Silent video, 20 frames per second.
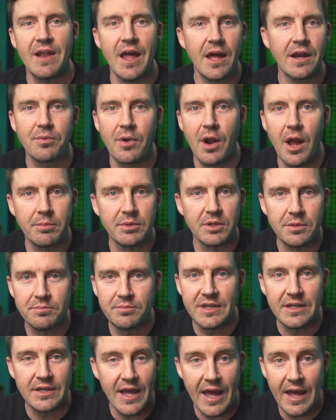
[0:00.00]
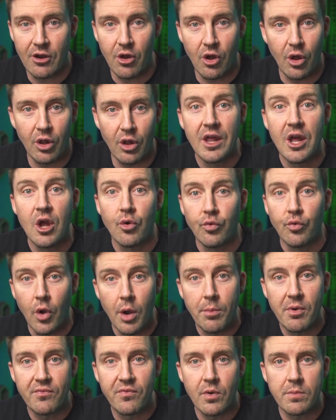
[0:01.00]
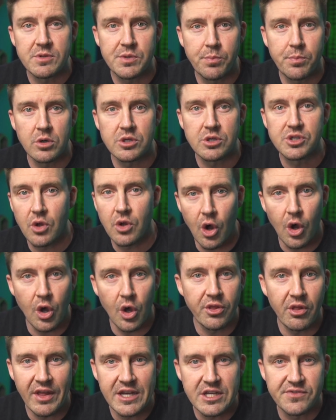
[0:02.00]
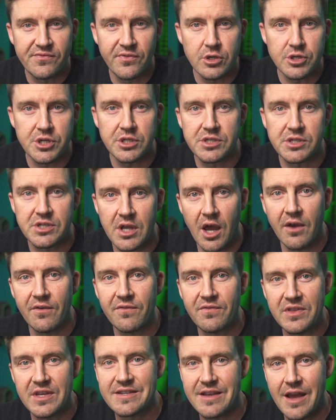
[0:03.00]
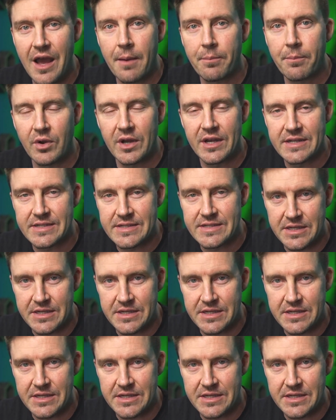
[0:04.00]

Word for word: not a problem at all. RoboForm supports all the latest versions of these operating